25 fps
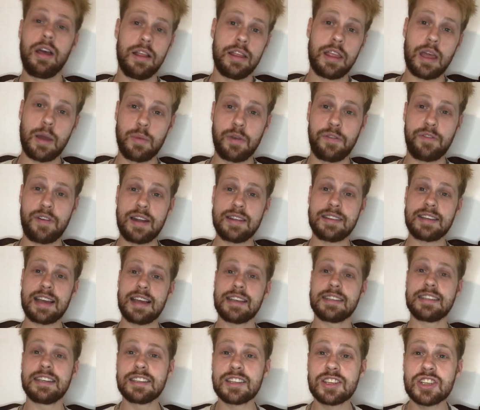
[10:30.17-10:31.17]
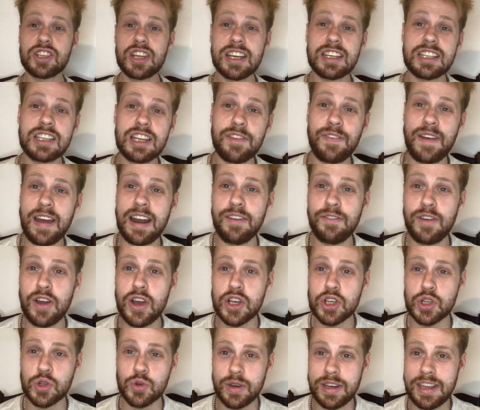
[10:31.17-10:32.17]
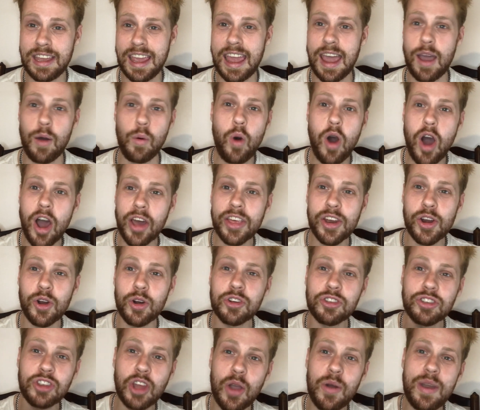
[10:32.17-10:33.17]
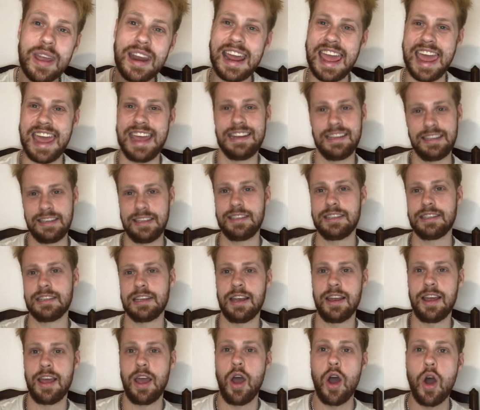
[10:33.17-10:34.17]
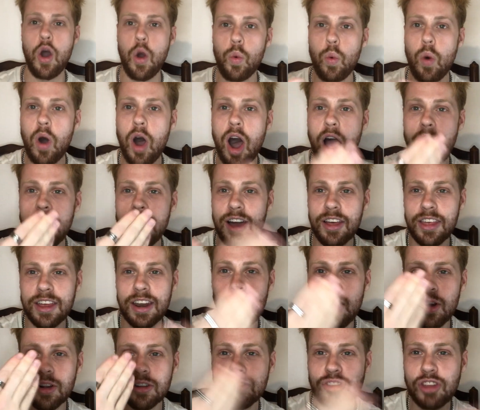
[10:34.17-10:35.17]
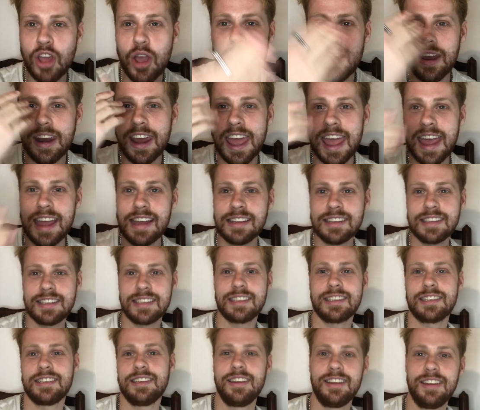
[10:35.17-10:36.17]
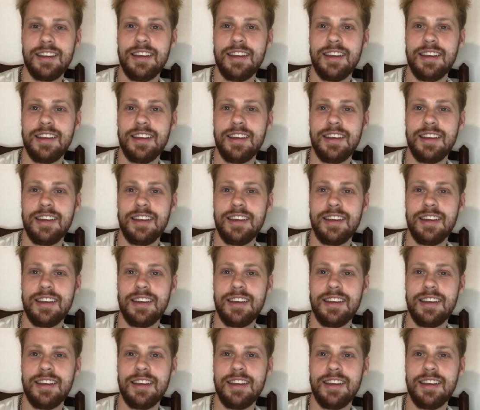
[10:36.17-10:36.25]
That would be fantastic. The 60th anniversary year. Why are they not doing it? Why are they not doing it?